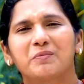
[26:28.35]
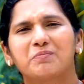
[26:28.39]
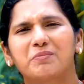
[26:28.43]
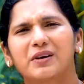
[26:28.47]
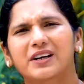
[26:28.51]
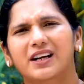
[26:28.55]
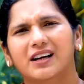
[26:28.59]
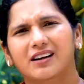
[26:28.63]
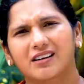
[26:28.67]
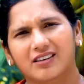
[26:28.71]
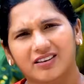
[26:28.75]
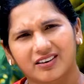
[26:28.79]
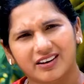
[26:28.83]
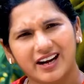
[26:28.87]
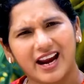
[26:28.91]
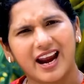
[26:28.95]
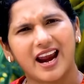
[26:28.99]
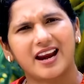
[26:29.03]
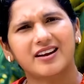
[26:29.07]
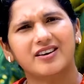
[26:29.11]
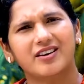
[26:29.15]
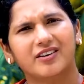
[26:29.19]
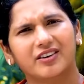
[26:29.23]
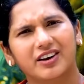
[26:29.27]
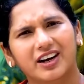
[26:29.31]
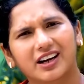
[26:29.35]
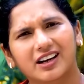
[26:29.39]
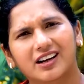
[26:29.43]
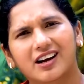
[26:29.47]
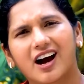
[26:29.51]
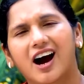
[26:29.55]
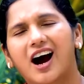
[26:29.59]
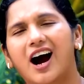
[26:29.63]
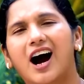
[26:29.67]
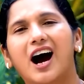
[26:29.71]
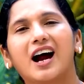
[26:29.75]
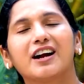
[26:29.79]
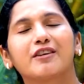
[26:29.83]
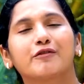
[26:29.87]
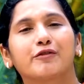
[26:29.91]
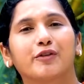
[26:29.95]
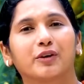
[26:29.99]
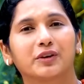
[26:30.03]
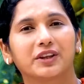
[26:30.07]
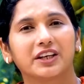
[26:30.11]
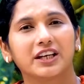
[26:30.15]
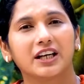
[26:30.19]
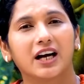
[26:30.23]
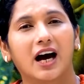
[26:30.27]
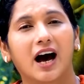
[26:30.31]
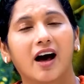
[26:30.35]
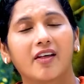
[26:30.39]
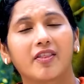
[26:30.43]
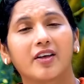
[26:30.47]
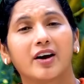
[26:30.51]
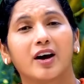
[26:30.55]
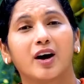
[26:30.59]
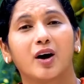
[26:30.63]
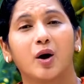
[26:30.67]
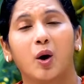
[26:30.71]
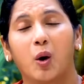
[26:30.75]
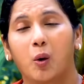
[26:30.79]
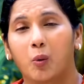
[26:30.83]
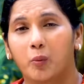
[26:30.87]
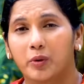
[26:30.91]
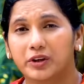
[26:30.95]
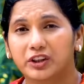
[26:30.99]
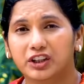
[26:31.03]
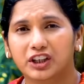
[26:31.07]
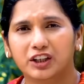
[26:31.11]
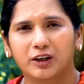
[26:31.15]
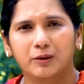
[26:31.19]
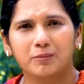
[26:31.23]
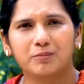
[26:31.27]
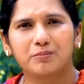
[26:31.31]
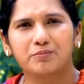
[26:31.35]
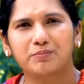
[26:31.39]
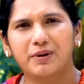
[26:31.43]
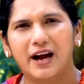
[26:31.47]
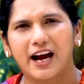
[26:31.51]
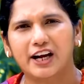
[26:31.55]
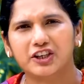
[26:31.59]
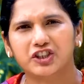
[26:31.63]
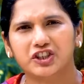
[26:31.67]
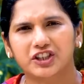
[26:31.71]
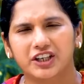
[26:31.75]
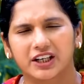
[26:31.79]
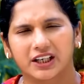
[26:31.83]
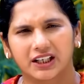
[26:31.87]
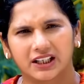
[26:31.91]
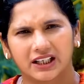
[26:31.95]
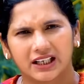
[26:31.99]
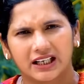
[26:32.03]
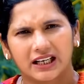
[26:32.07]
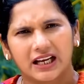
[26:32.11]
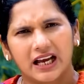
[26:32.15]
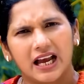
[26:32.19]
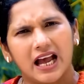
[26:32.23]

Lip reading: but a great regard for the other with compassion.